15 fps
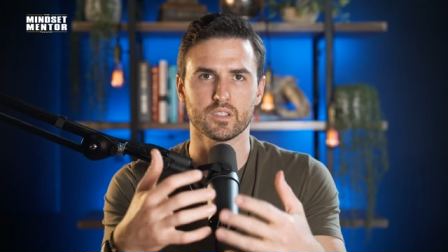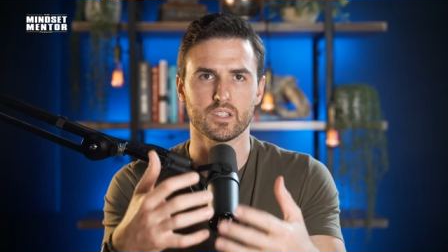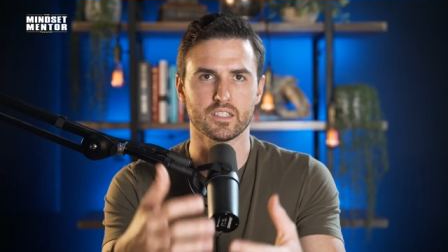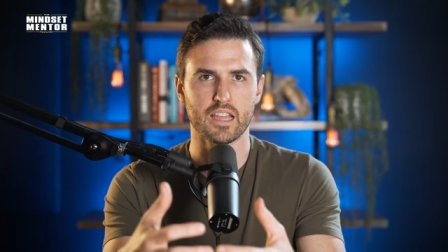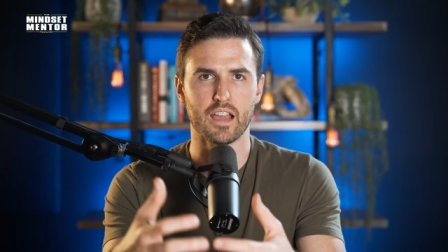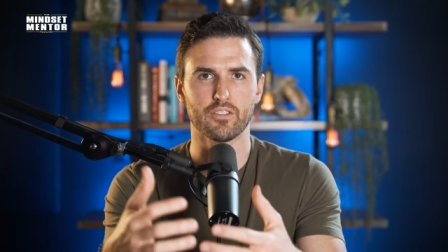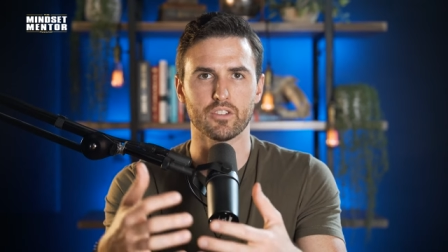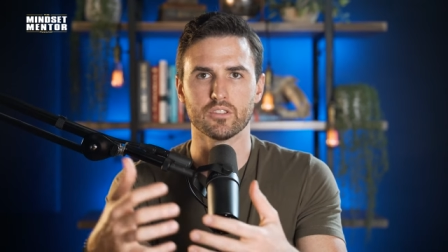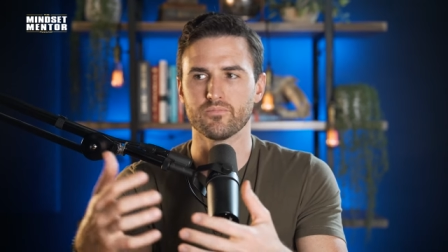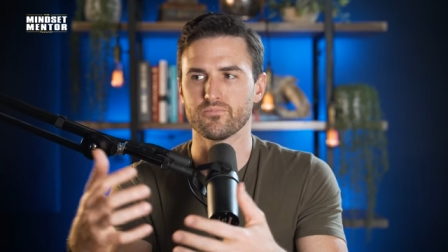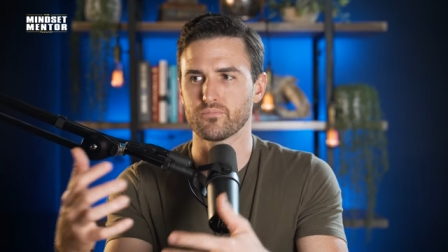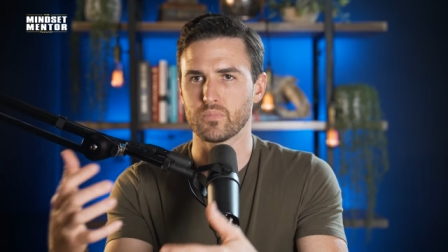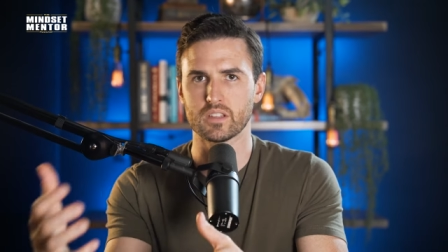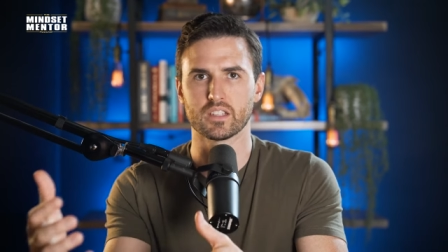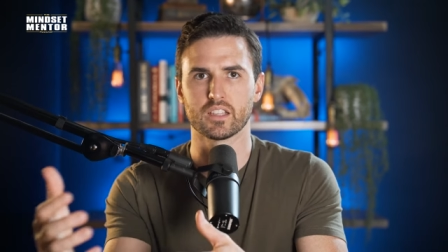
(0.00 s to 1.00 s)
The devil
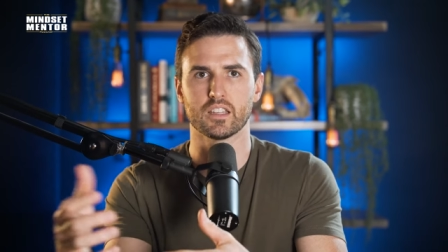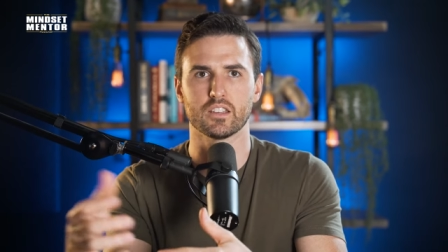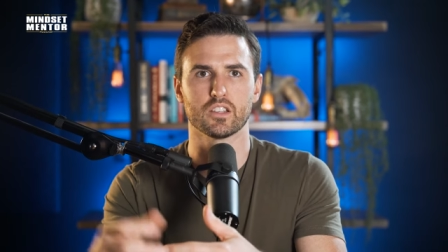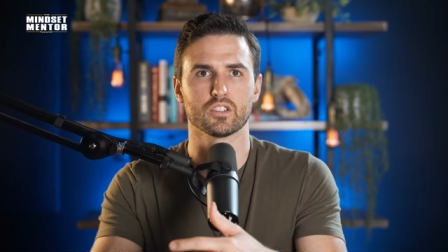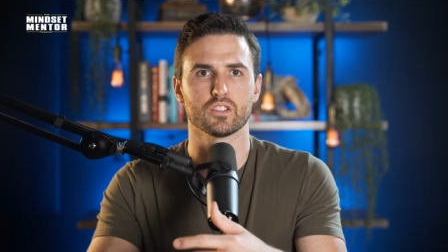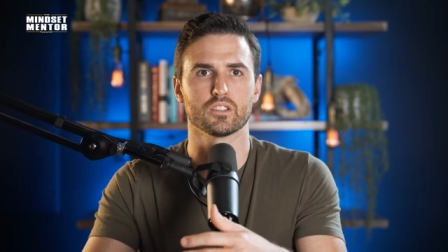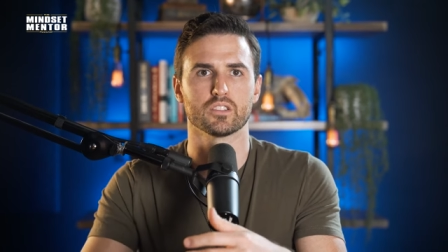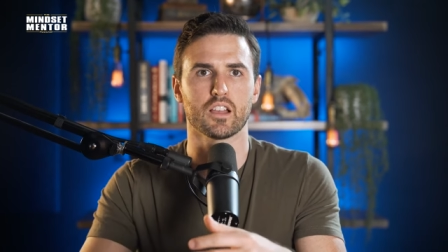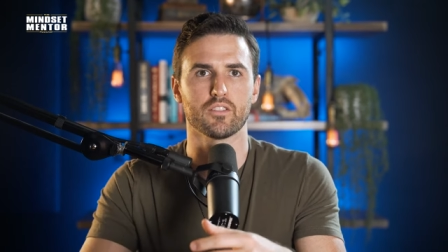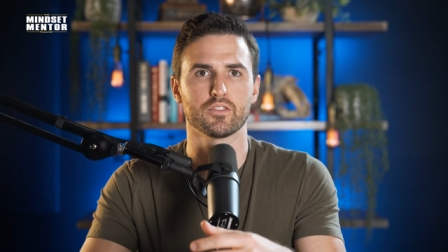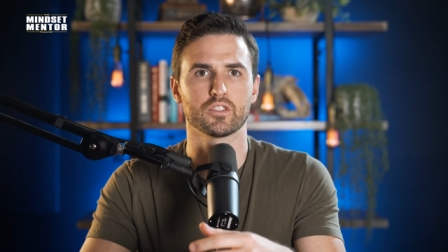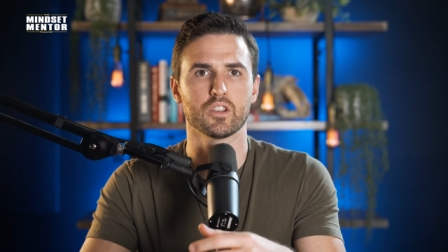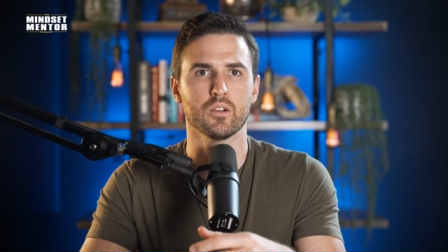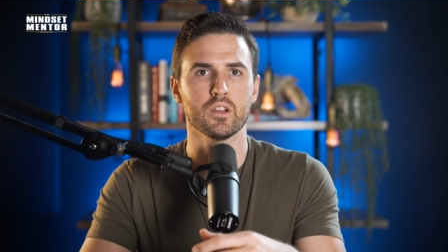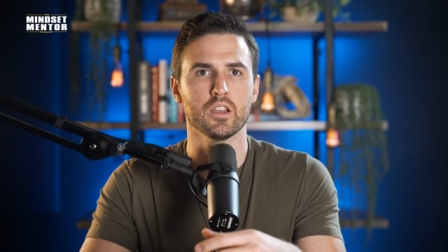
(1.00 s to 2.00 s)
is the conditioned self.
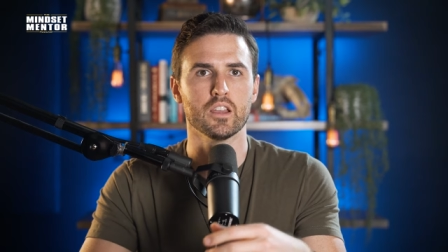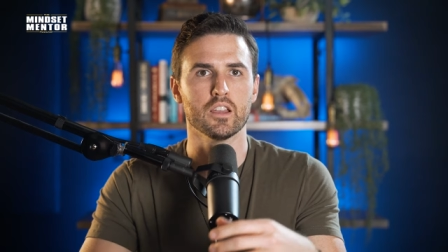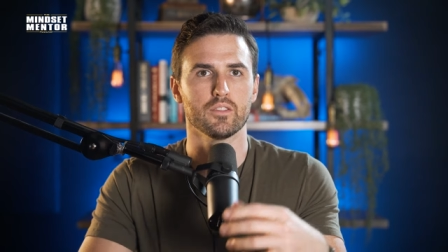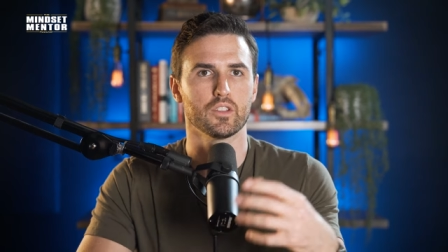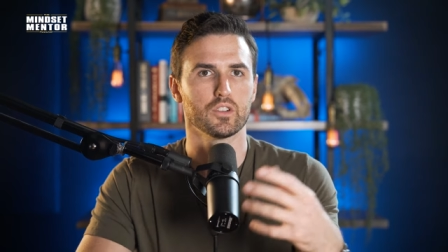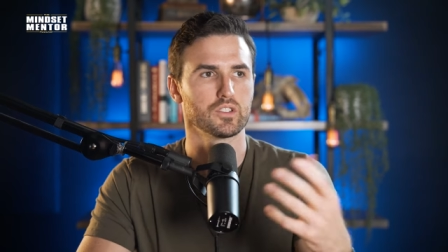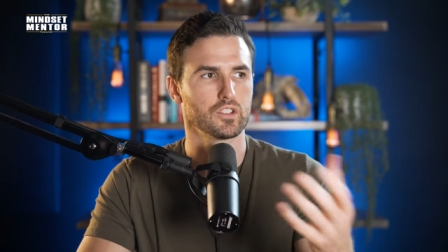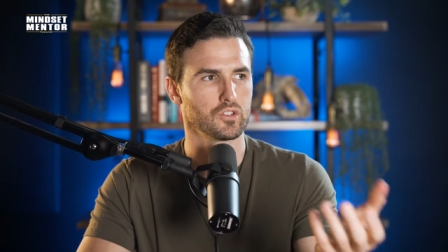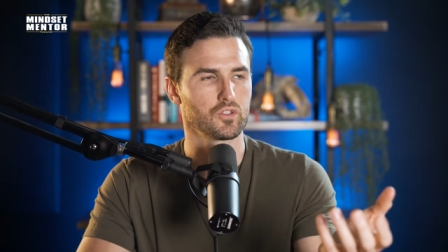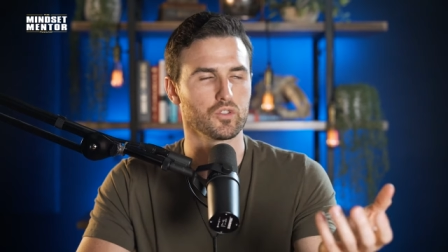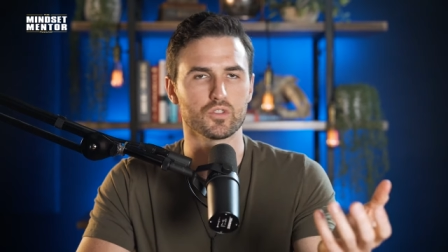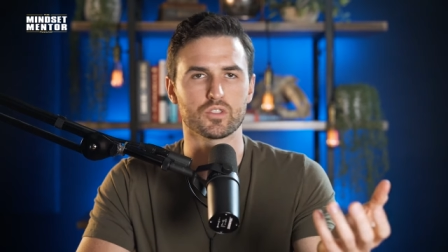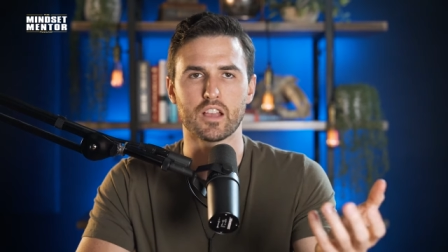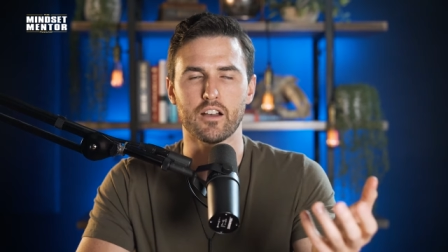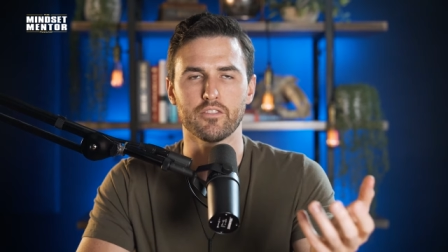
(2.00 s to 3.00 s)
So there's the
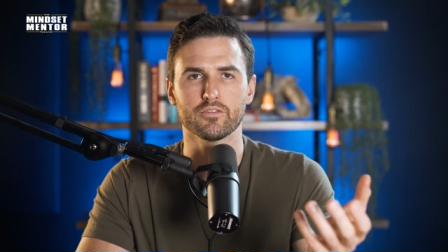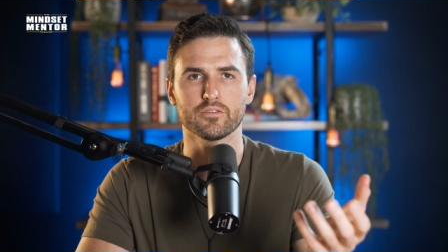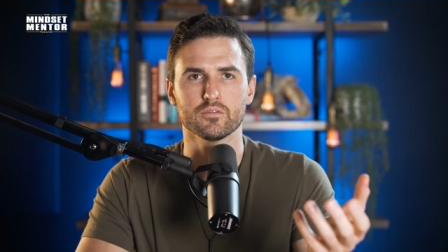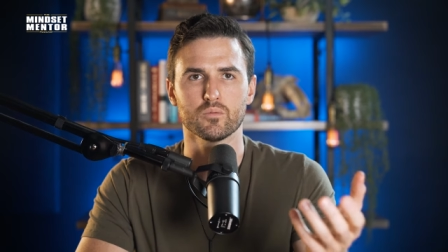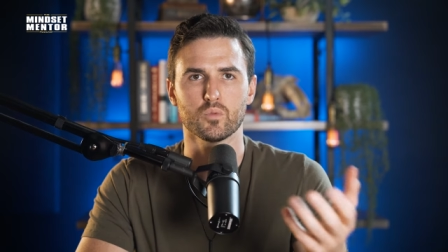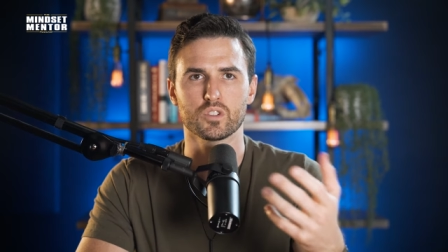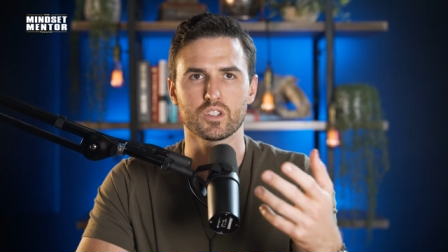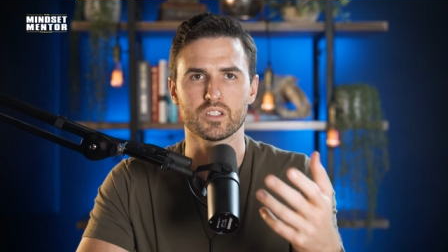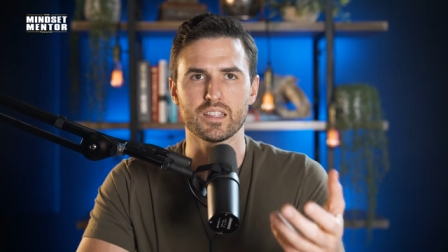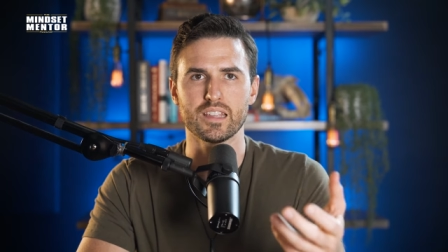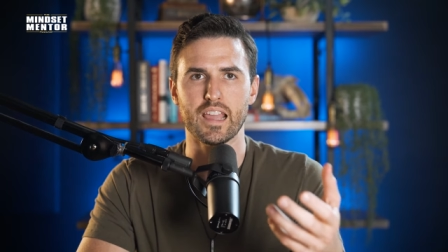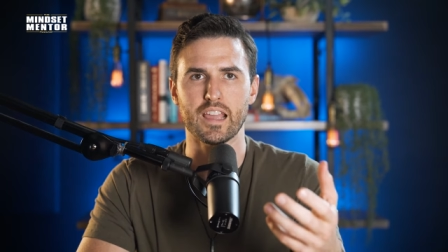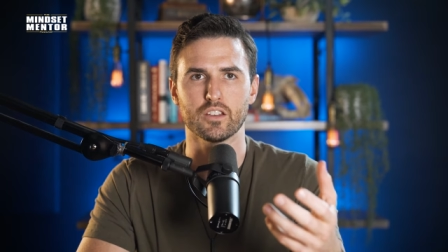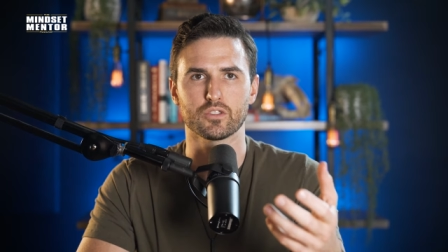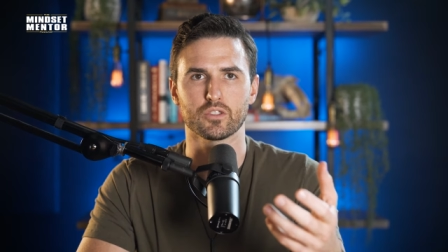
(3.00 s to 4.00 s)
true self, which is
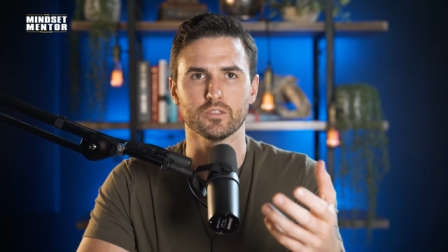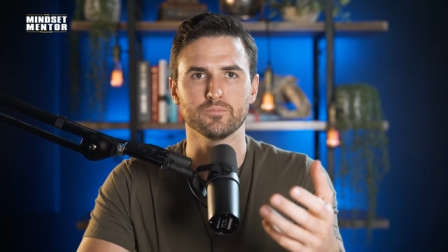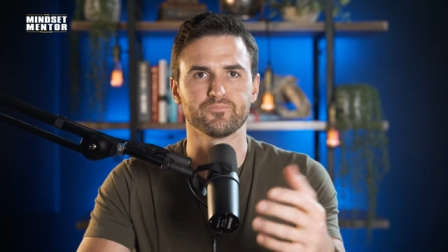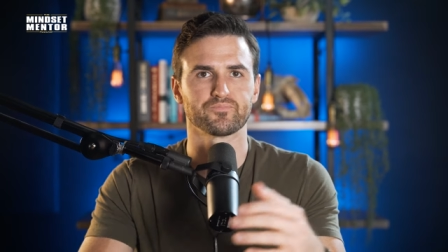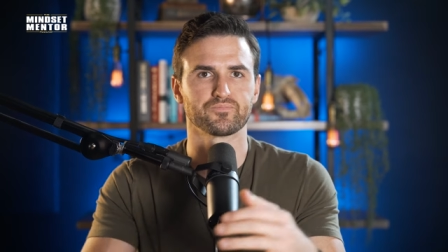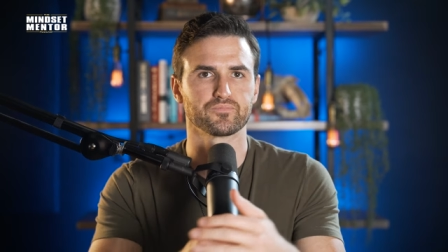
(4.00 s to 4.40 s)
the angel,